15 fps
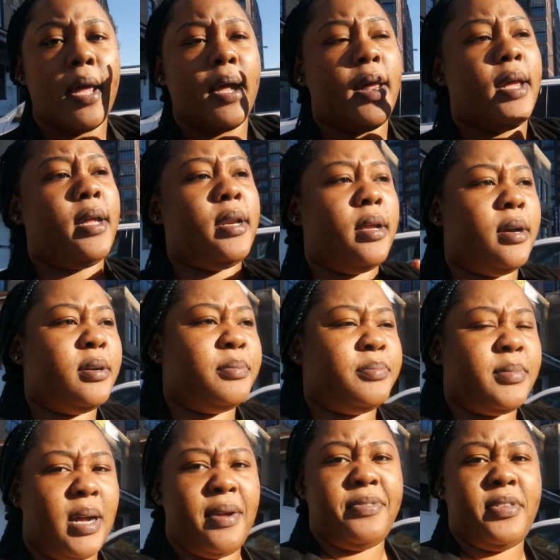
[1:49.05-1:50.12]
And
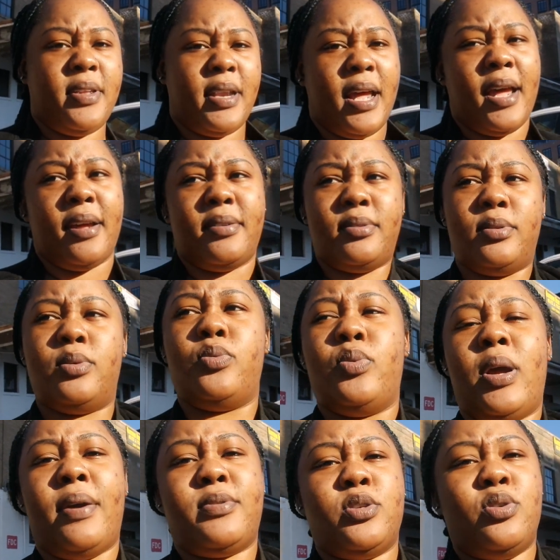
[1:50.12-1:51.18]
after that,
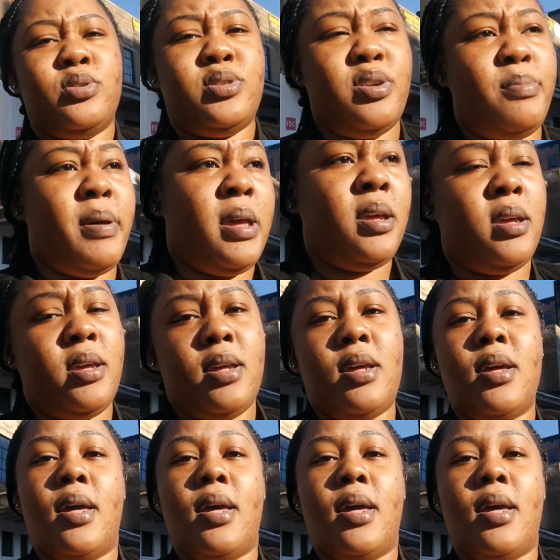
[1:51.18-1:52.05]
we have to go to the bank.